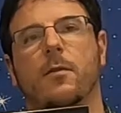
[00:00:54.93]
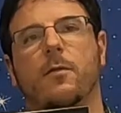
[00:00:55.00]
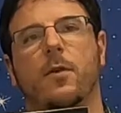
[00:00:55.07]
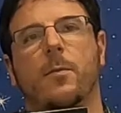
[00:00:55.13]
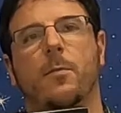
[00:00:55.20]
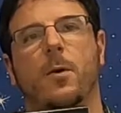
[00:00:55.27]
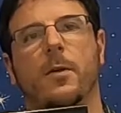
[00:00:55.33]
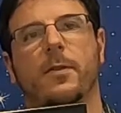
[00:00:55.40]

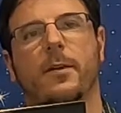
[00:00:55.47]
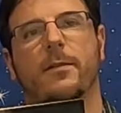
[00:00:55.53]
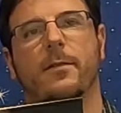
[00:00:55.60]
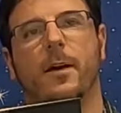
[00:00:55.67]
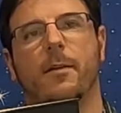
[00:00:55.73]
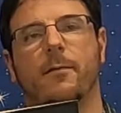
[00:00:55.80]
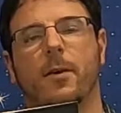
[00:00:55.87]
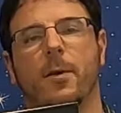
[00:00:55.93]
For a book that's
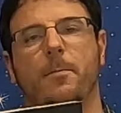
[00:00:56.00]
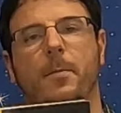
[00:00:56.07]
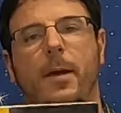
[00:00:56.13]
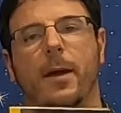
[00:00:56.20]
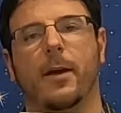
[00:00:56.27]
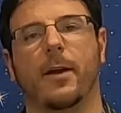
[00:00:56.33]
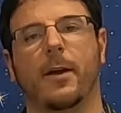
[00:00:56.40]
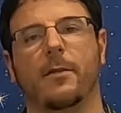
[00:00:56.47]
not very
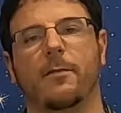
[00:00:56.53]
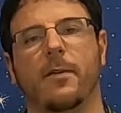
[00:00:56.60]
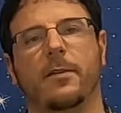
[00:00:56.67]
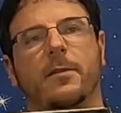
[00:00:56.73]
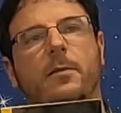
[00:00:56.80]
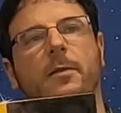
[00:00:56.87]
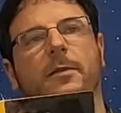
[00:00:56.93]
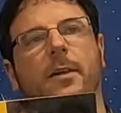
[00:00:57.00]
big in
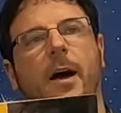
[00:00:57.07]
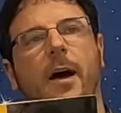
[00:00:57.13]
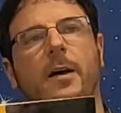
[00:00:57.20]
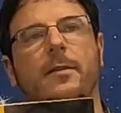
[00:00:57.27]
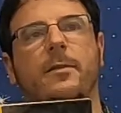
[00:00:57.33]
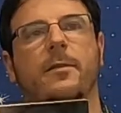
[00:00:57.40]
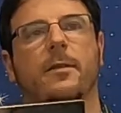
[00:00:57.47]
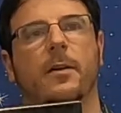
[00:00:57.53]
physical
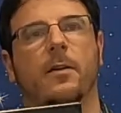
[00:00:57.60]
size,